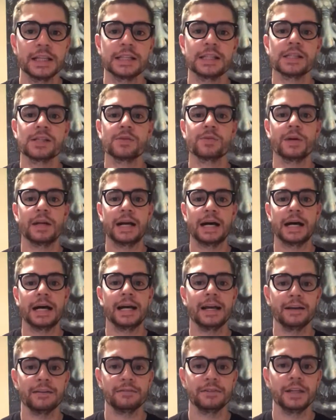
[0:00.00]
and this is what
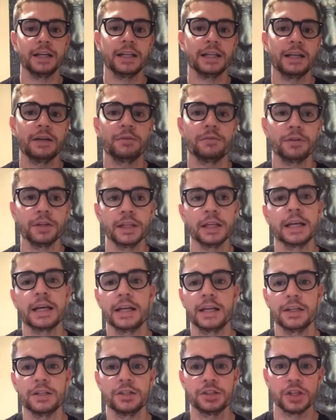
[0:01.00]
I have done that really
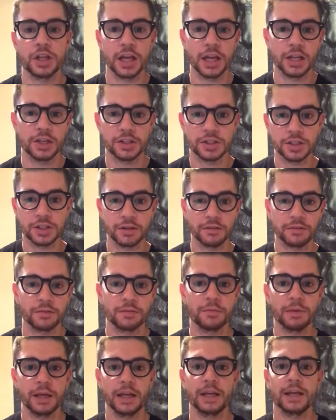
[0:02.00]
kind of changed it
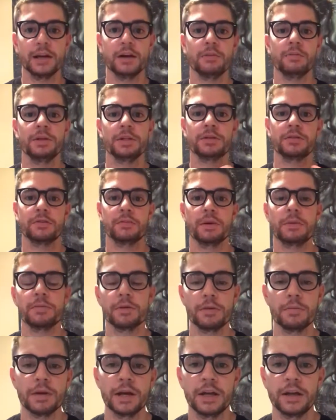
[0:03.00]
for me and helped me to
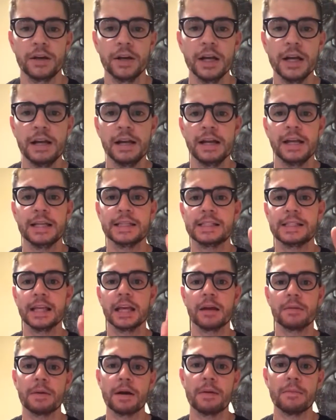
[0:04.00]
remember it better, is
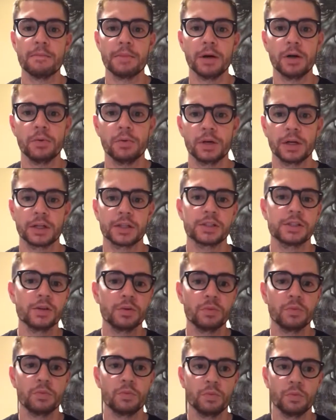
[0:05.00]
think about bell work.
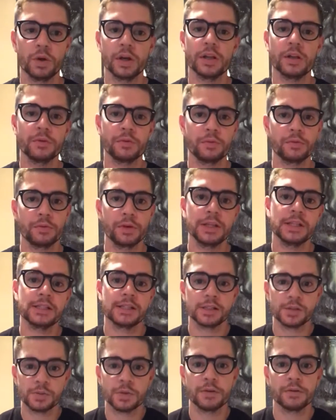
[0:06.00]
So one of the
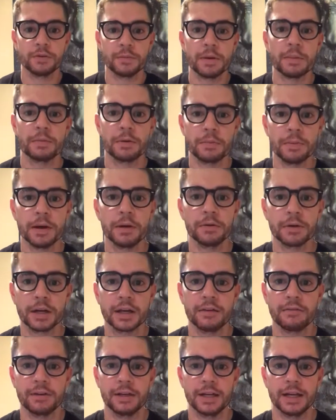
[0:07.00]
reasons we remember bell work
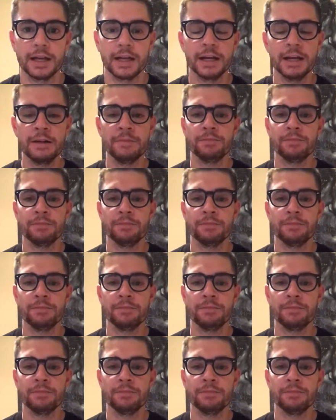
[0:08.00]
every day